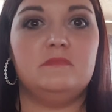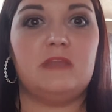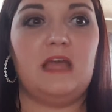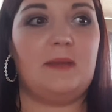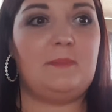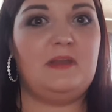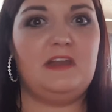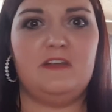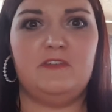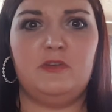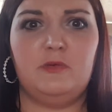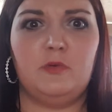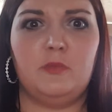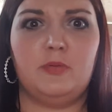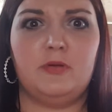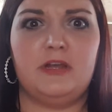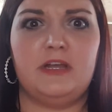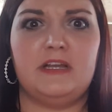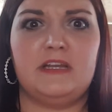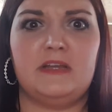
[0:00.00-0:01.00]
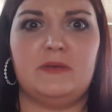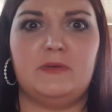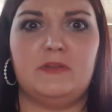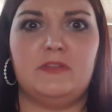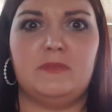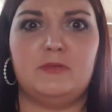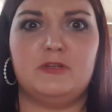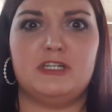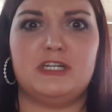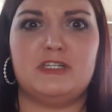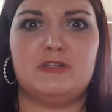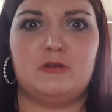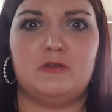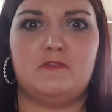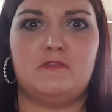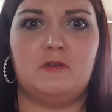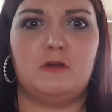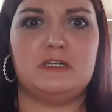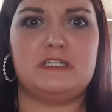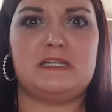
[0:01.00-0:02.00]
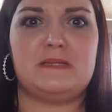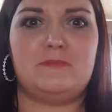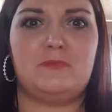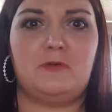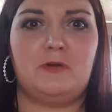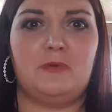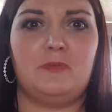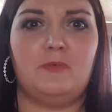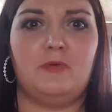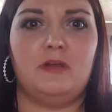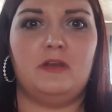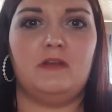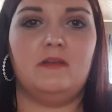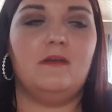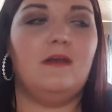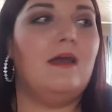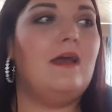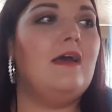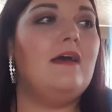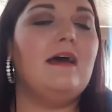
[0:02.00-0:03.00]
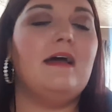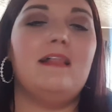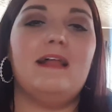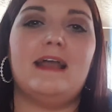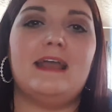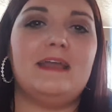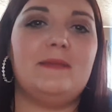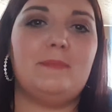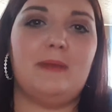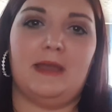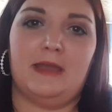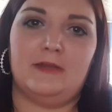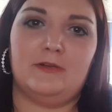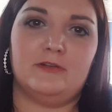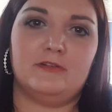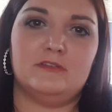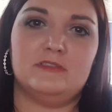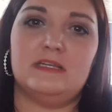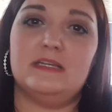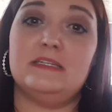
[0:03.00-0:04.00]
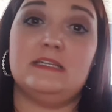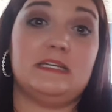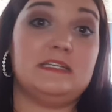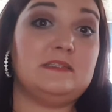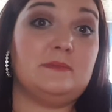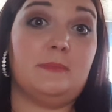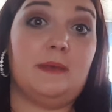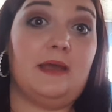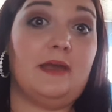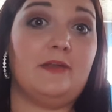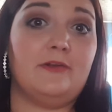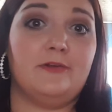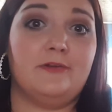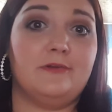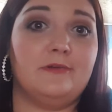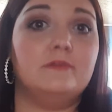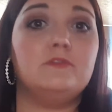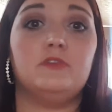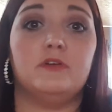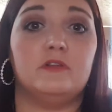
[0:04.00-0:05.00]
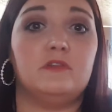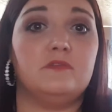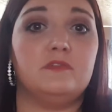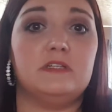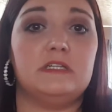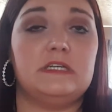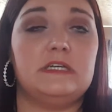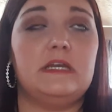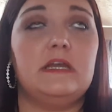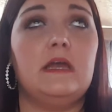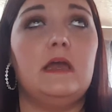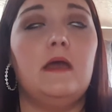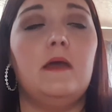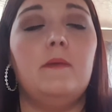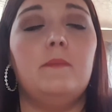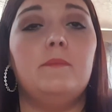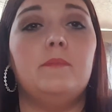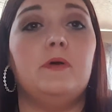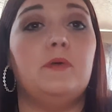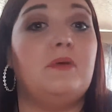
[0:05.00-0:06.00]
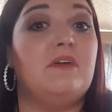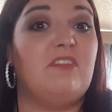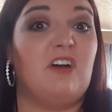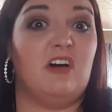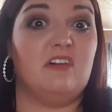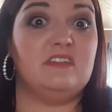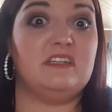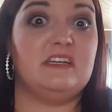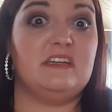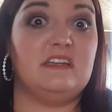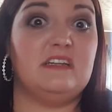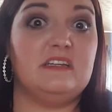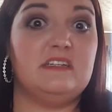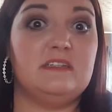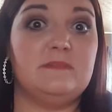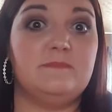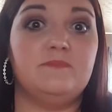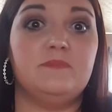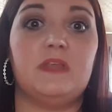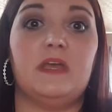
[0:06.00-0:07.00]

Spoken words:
How many of you were pregnant with progesterone of 14.1? Like, it matters. It doesn't matter, truthfully. But we've all done it.